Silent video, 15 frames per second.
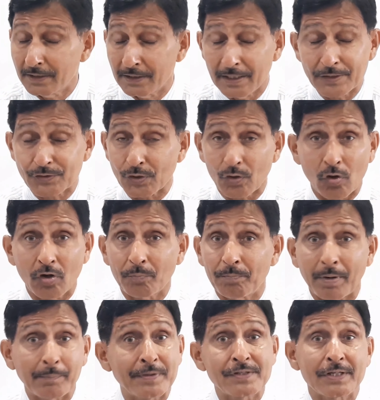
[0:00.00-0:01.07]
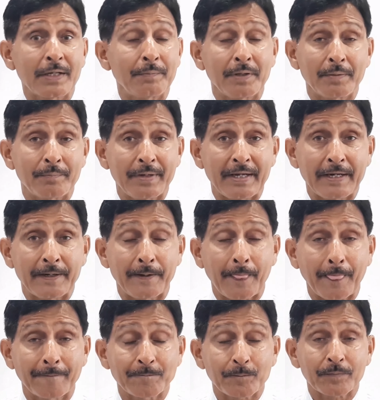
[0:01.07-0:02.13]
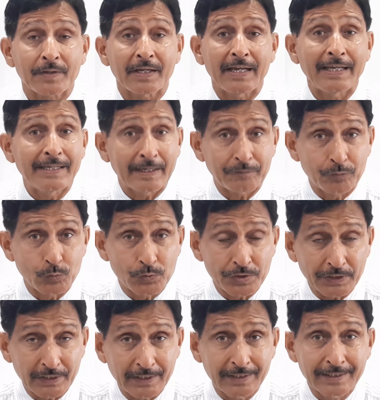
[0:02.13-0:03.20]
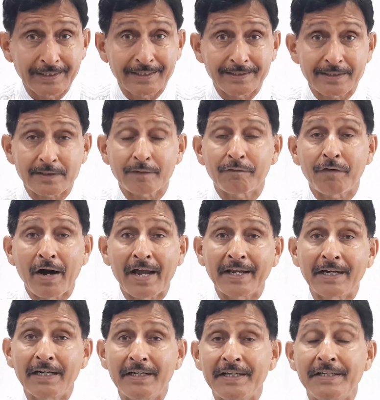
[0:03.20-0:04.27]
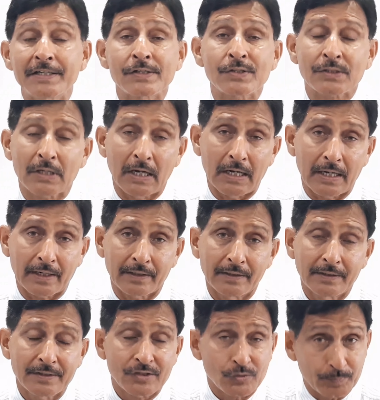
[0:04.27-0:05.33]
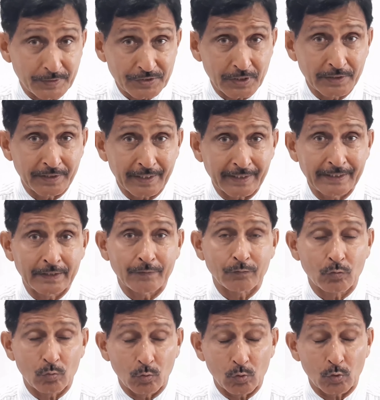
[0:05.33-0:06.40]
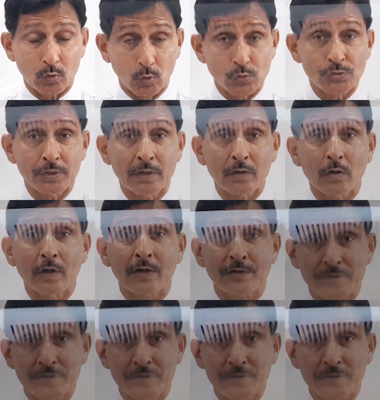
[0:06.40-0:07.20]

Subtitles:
It's a wrong publicity being made. In FUT, there's a fine linear scar, special technique of pore closure called